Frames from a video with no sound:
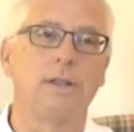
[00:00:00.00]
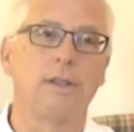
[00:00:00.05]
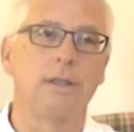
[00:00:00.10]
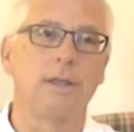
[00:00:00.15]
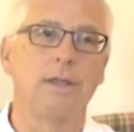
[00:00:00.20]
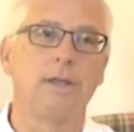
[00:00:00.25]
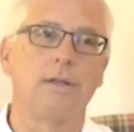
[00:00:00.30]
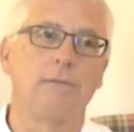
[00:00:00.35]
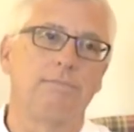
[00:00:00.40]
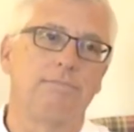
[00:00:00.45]

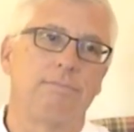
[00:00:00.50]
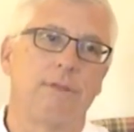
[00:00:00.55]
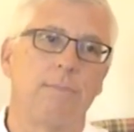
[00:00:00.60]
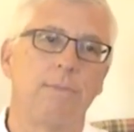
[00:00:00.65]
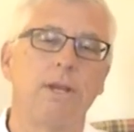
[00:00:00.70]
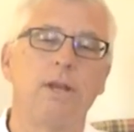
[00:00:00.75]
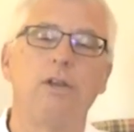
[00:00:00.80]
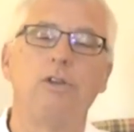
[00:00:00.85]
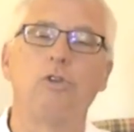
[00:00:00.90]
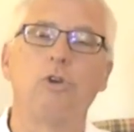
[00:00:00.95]
the I
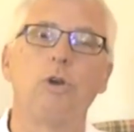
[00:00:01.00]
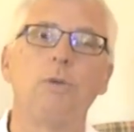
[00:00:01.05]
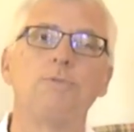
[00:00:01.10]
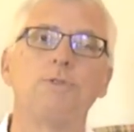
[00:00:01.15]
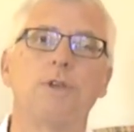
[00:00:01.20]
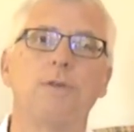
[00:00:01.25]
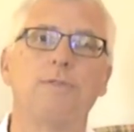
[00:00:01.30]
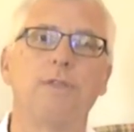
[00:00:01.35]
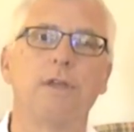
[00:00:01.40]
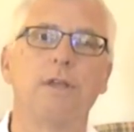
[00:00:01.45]
mean in
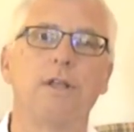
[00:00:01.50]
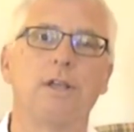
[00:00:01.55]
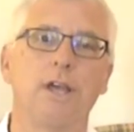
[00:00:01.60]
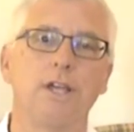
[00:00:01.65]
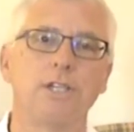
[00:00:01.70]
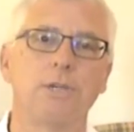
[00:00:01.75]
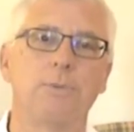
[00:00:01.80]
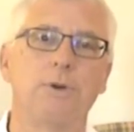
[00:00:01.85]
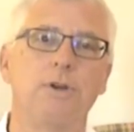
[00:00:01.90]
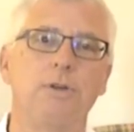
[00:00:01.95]
terms of the
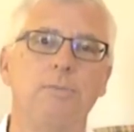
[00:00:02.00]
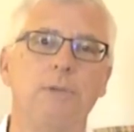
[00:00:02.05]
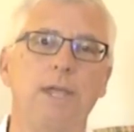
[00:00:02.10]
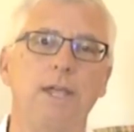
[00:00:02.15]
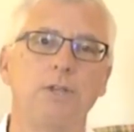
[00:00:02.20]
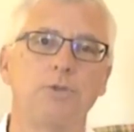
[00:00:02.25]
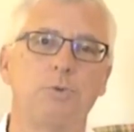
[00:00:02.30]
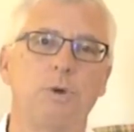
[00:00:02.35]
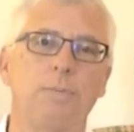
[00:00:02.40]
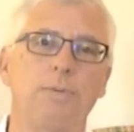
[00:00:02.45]
customer
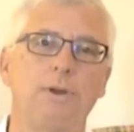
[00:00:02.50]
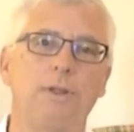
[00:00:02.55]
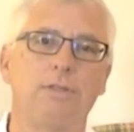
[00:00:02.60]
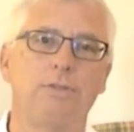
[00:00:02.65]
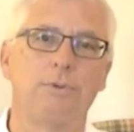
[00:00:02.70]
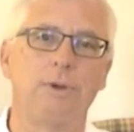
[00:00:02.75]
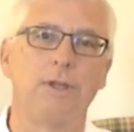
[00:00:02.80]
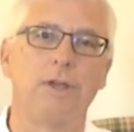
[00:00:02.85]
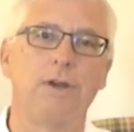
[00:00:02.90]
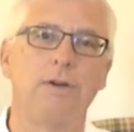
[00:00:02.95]
demands we're up in the
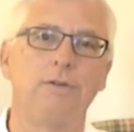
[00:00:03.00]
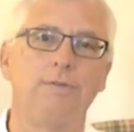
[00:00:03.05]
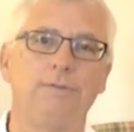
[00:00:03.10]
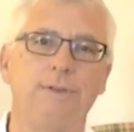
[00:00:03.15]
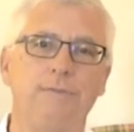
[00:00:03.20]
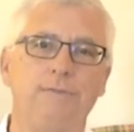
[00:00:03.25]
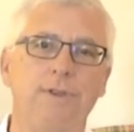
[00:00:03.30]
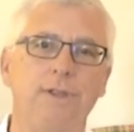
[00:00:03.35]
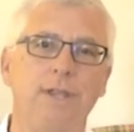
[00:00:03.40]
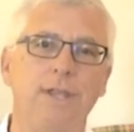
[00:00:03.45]

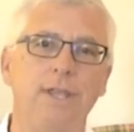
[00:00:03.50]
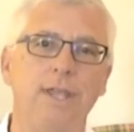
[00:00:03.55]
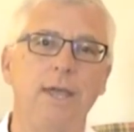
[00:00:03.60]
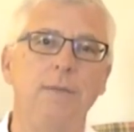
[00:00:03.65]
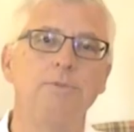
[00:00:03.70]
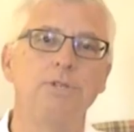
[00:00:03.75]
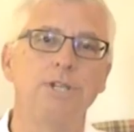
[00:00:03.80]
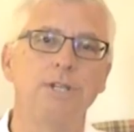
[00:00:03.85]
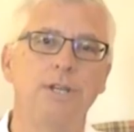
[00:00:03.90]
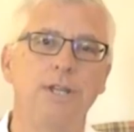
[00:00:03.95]
350
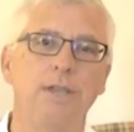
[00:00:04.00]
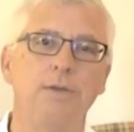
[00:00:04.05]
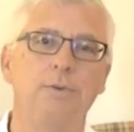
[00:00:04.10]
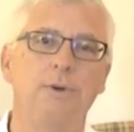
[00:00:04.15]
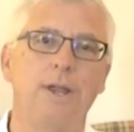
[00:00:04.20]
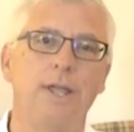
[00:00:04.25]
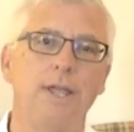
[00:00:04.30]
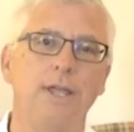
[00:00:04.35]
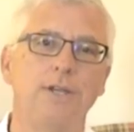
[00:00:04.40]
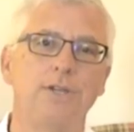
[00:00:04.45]
MGD
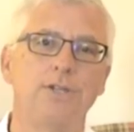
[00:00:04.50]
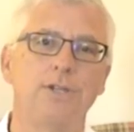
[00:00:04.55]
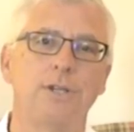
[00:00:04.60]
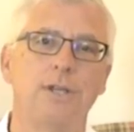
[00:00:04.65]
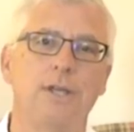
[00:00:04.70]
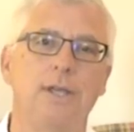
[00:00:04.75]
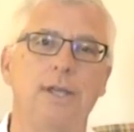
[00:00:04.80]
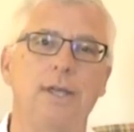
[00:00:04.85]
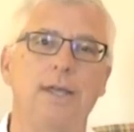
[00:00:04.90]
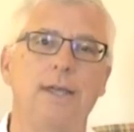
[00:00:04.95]
range
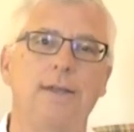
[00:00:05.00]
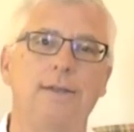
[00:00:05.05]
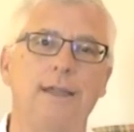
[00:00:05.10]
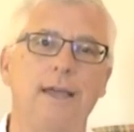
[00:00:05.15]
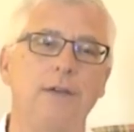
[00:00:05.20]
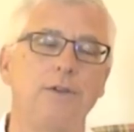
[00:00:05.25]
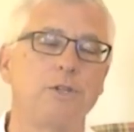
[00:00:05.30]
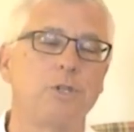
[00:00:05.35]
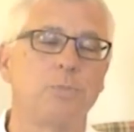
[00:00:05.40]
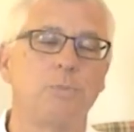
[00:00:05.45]

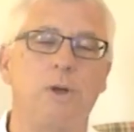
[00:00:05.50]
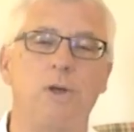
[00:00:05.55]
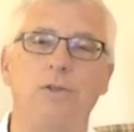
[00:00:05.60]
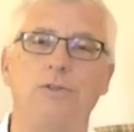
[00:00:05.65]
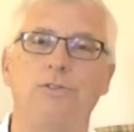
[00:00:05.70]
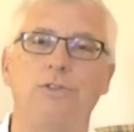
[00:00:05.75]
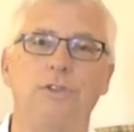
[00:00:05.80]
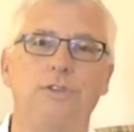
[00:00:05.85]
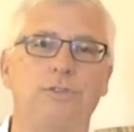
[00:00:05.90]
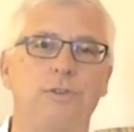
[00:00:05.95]
down to small
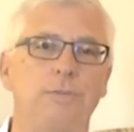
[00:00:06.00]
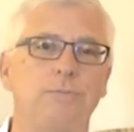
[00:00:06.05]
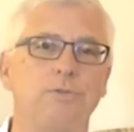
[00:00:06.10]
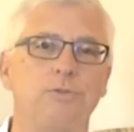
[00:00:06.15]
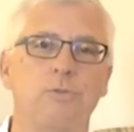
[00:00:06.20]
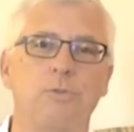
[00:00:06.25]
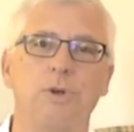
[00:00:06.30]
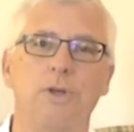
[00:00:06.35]
systems